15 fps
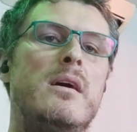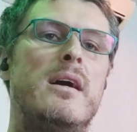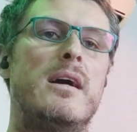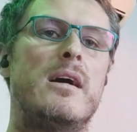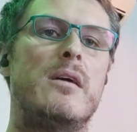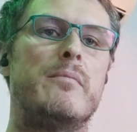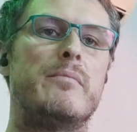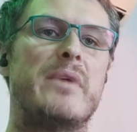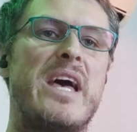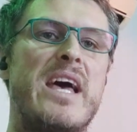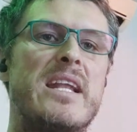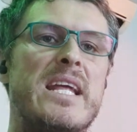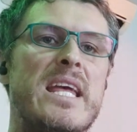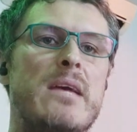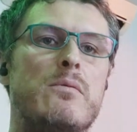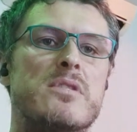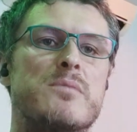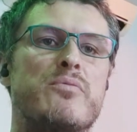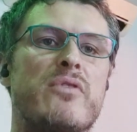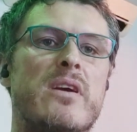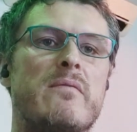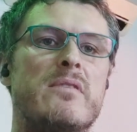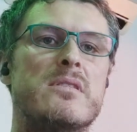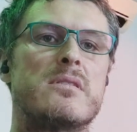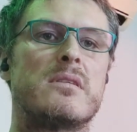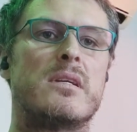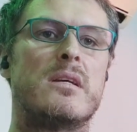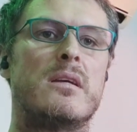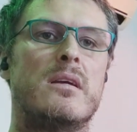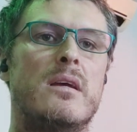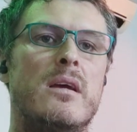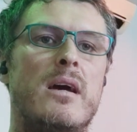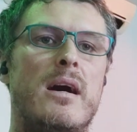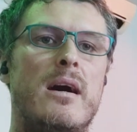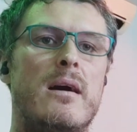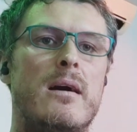And he was previously